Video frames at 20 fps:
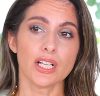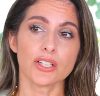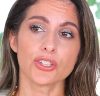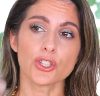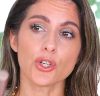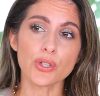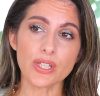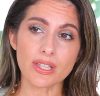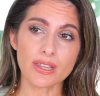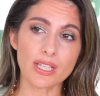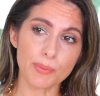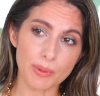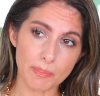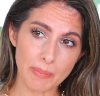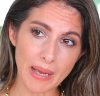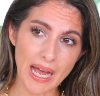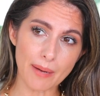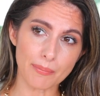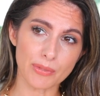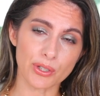The only thing with
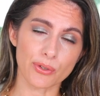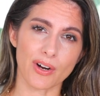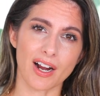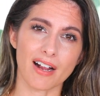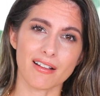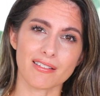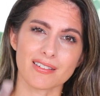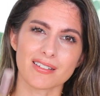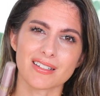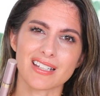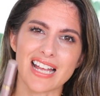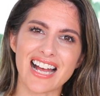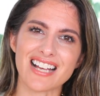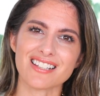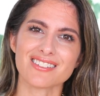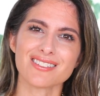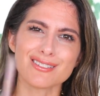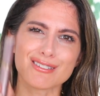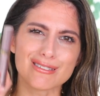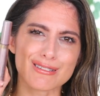Pat McGrath's is it
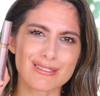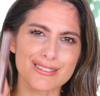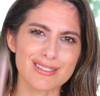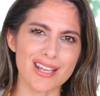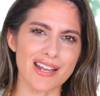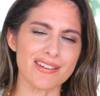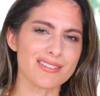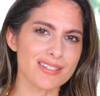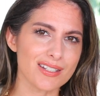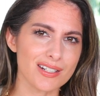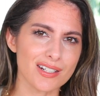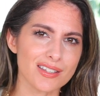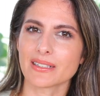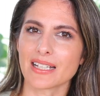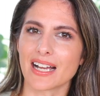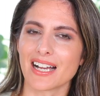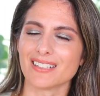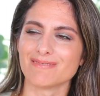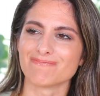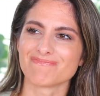has this scent in it
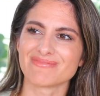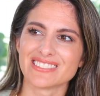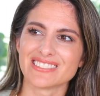that